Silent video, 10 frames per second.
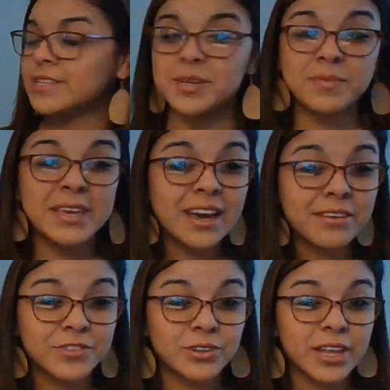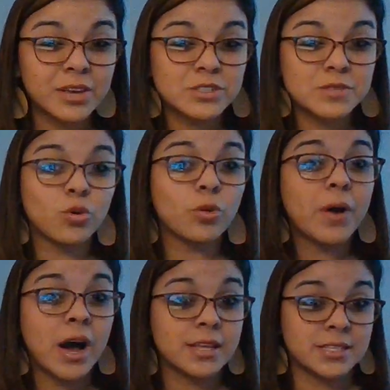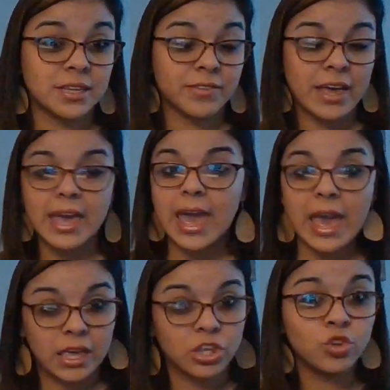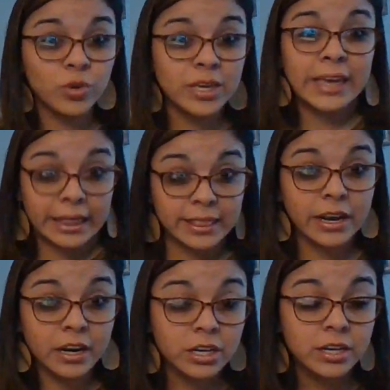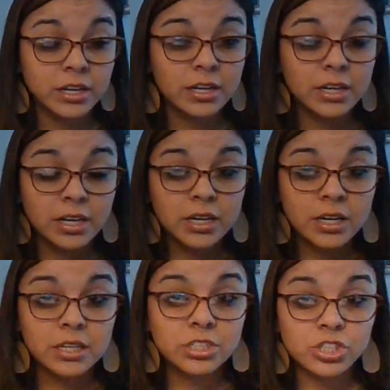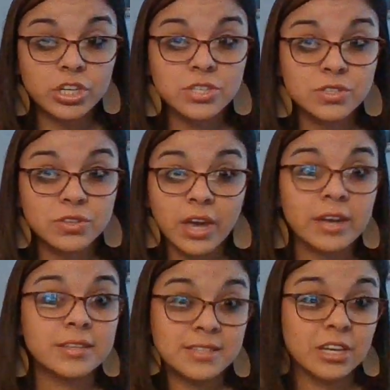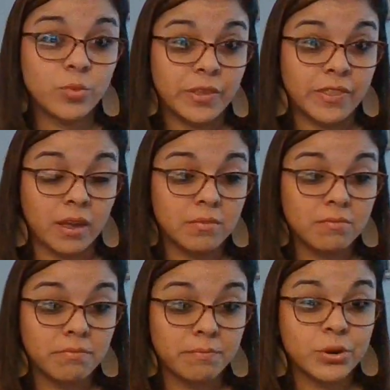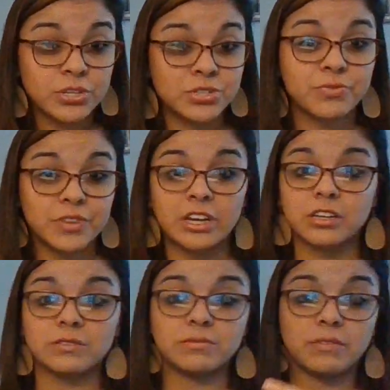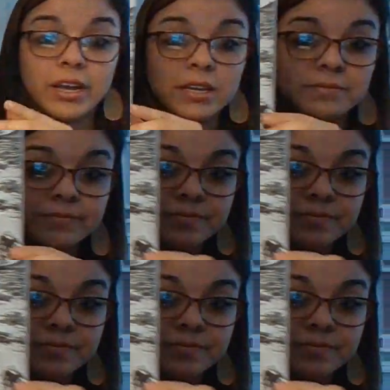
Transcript: To me, I feel like it was more positive. Like, hey, you can get there. Just gotta stick with it. Persevere, right?